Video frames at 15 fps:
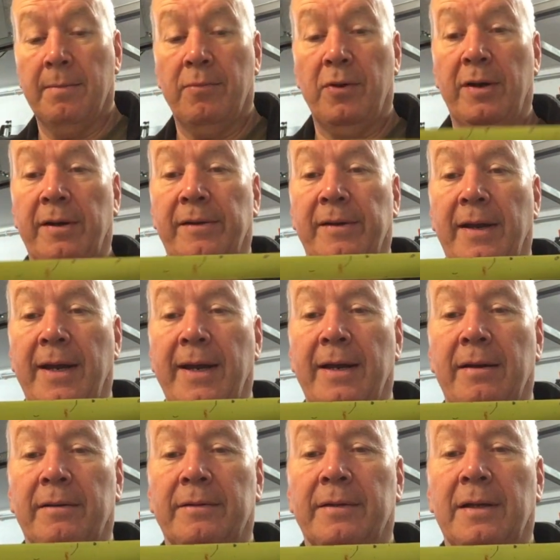brings it
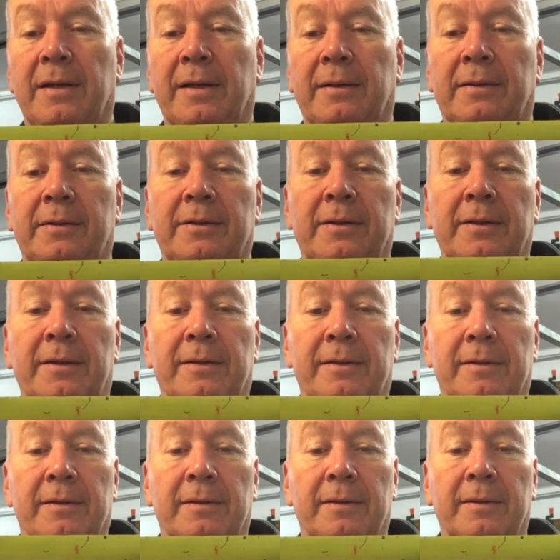out. So like,
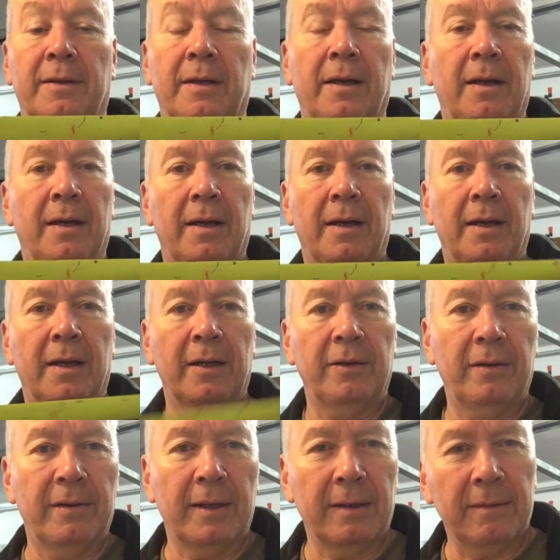jeez, and
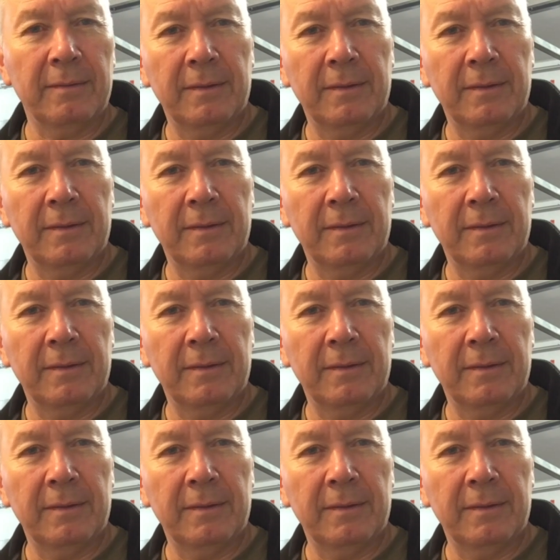you think,